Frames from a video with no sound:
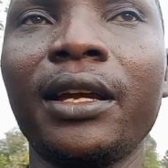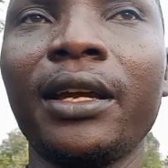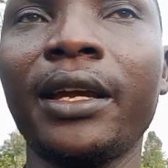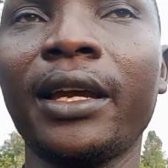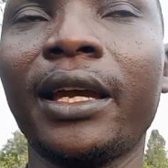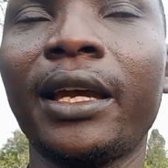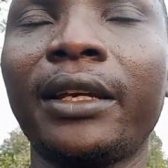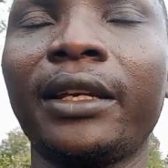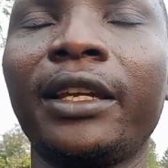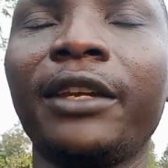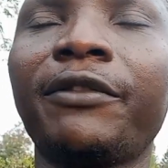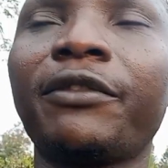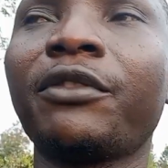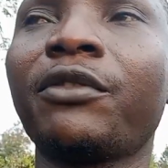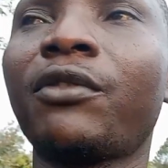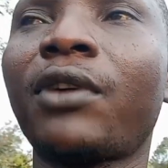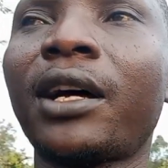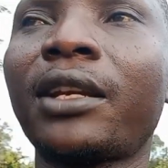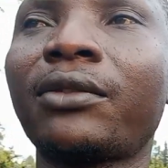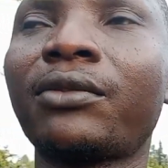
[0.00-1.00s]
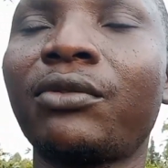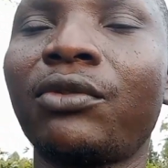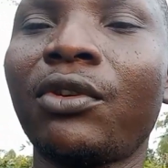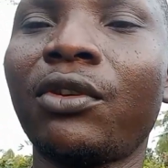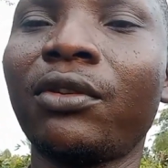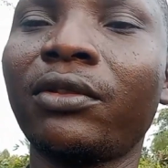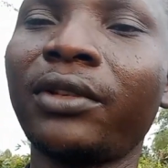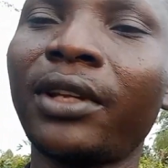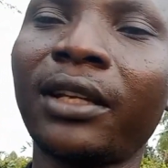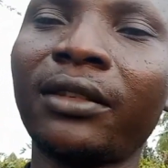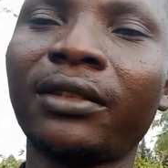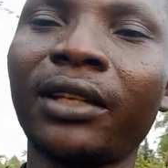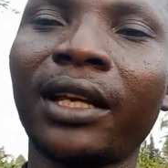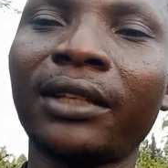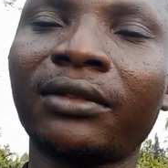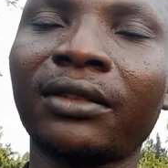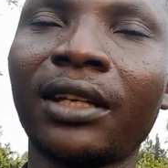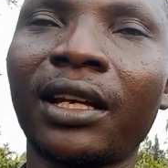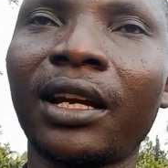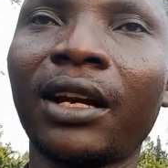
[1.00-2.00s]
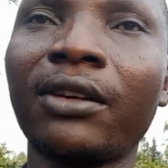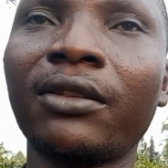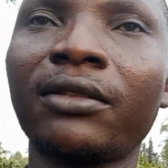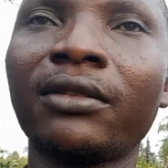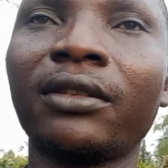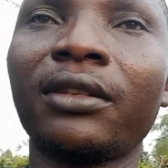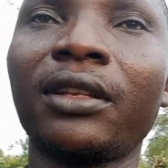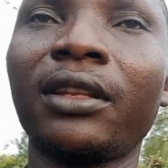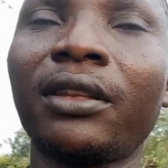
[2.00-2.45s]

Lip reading: And if you want to know, just ask around.